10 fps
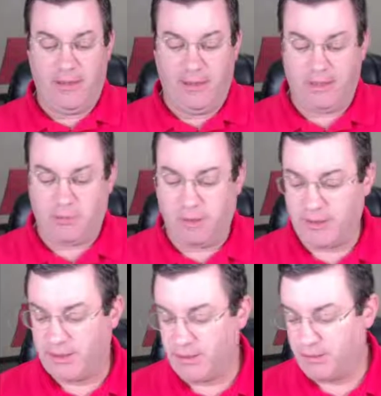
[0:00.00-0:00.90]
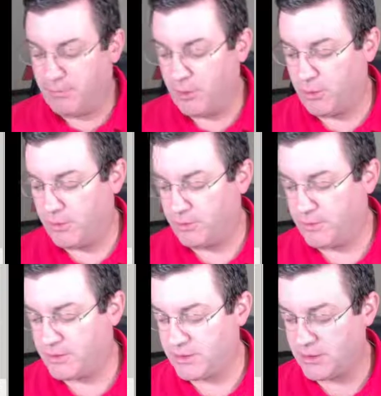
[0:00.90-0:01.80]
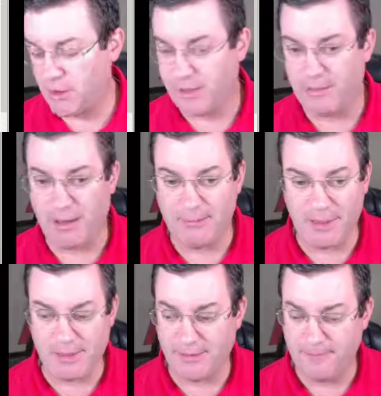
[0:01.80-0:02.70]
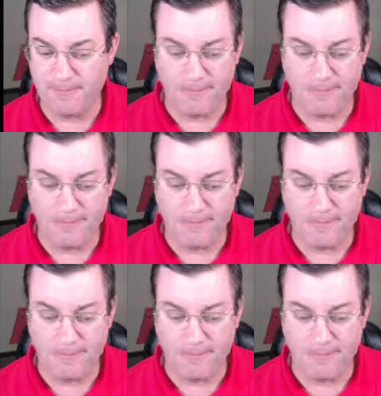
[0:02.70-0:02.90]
It's plugged into the computer. It's talking by MIDI.